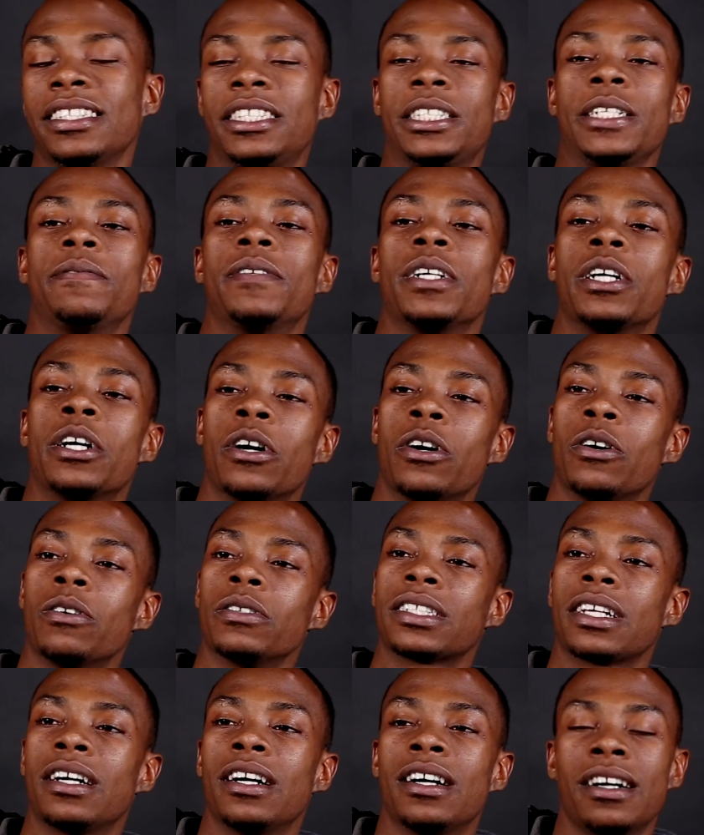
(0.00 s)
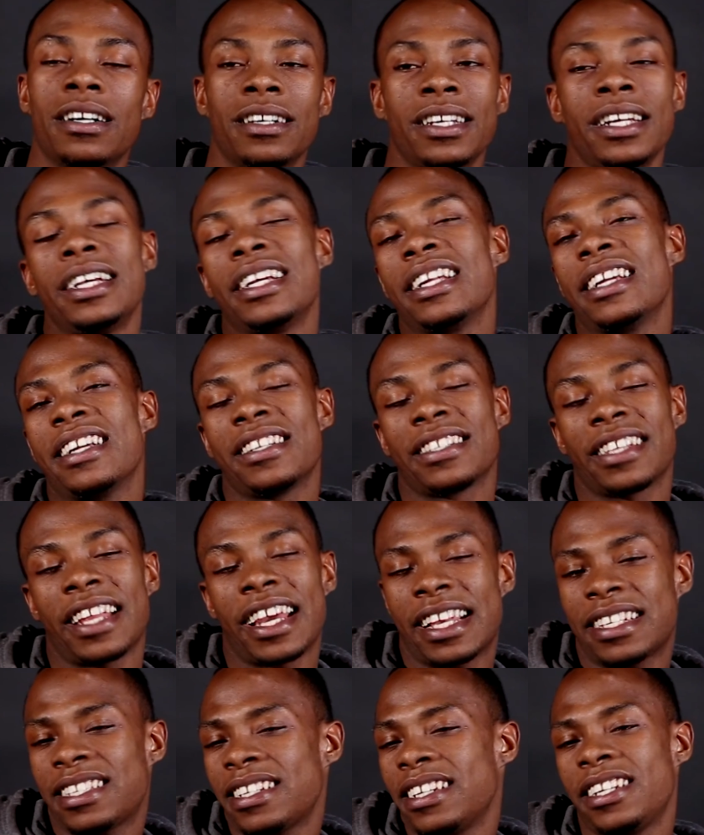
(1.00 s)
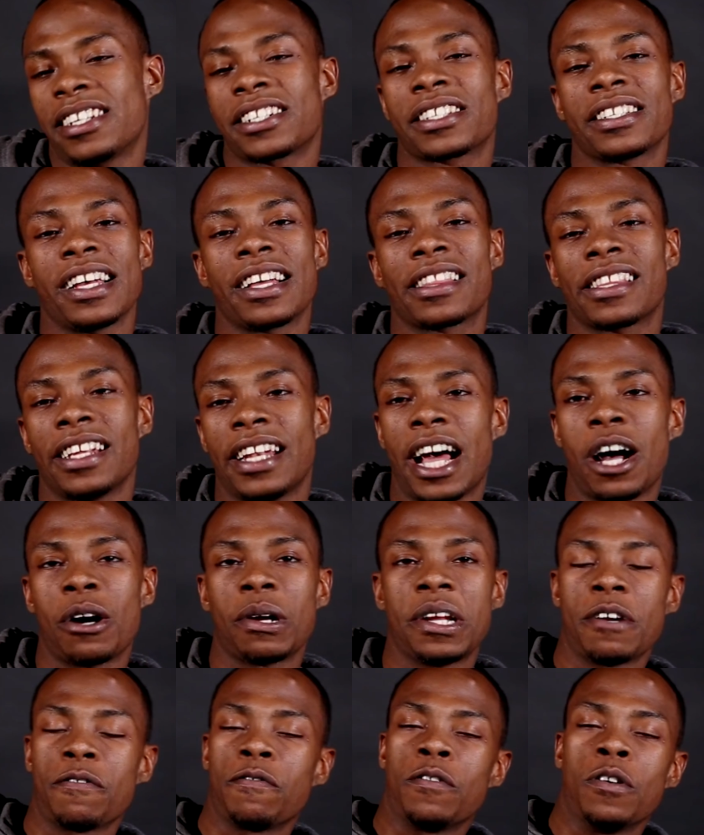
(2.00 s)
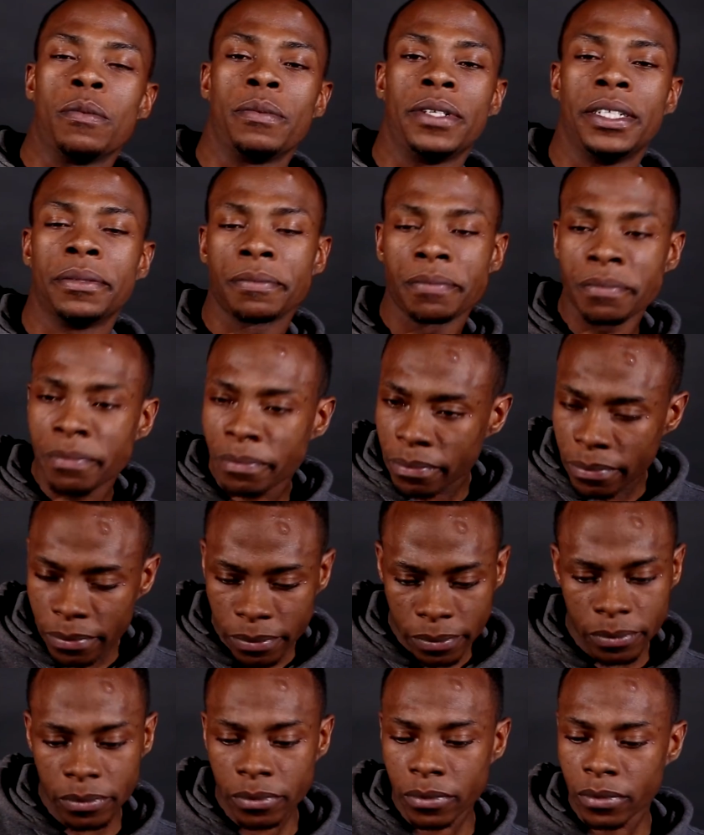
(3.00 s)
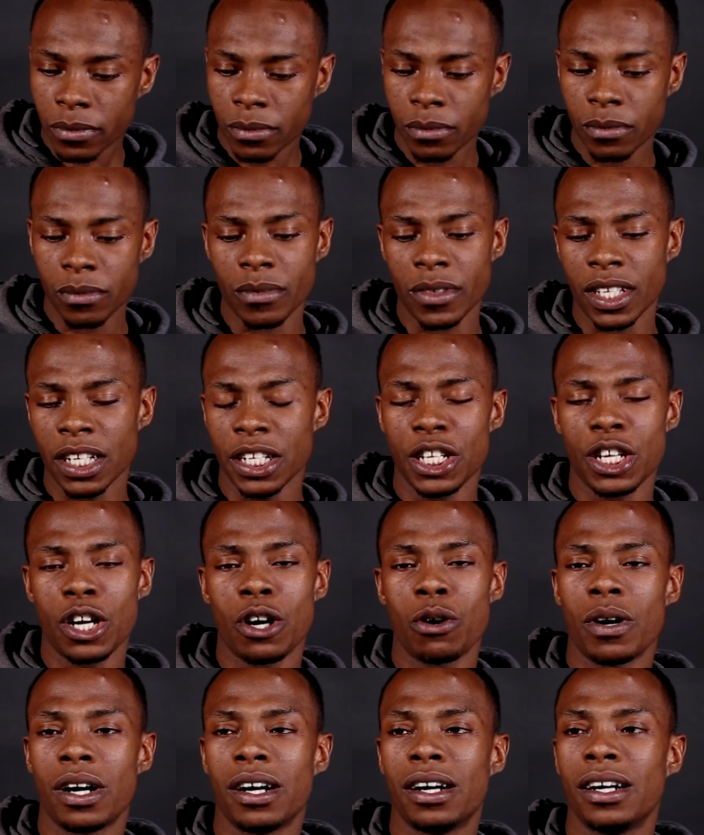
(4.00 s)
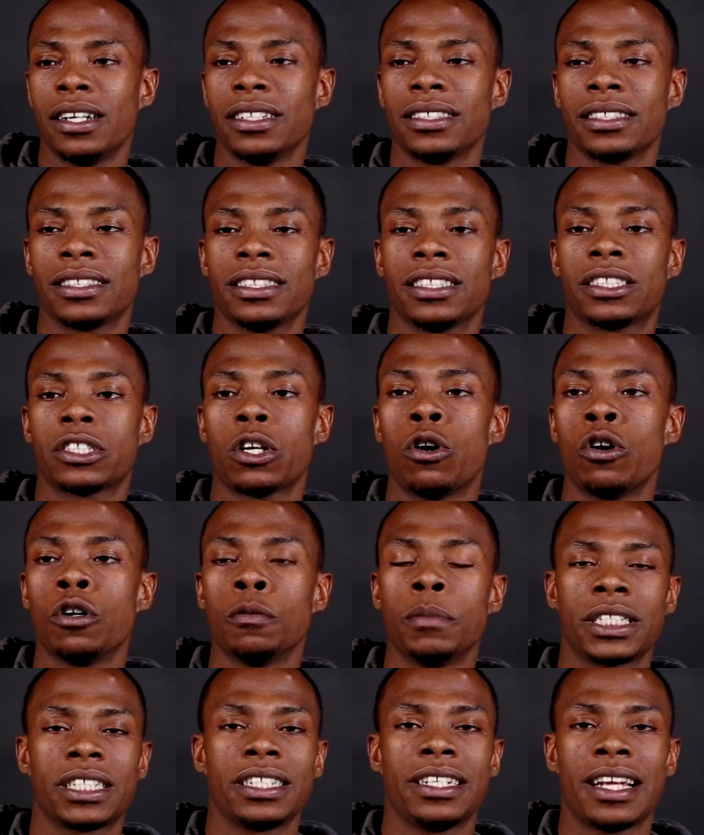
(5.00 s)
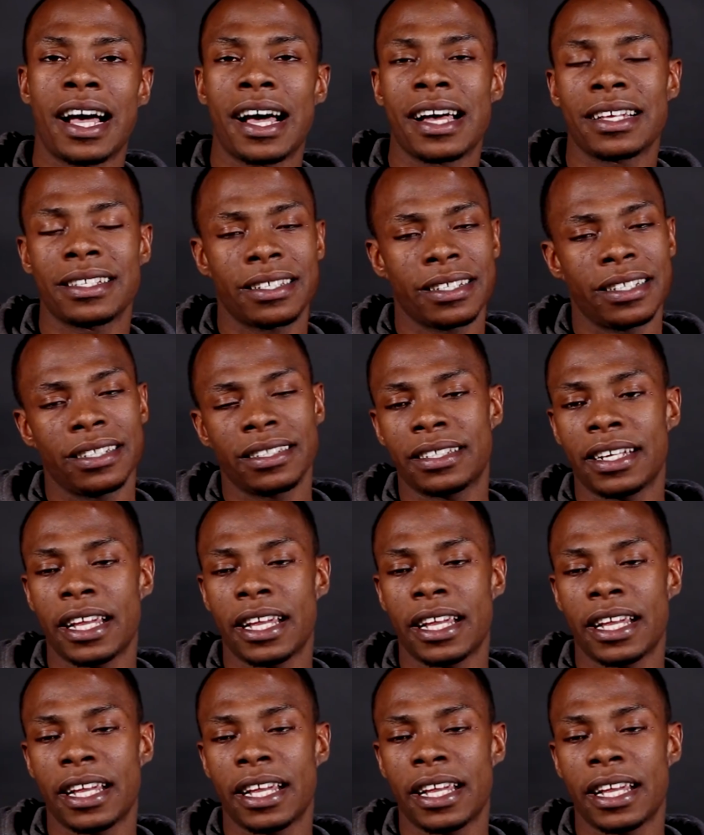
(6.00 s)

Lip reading: achieve the goals. Like I said, there's nothing out here for me. It's just a whole bunch of nonsense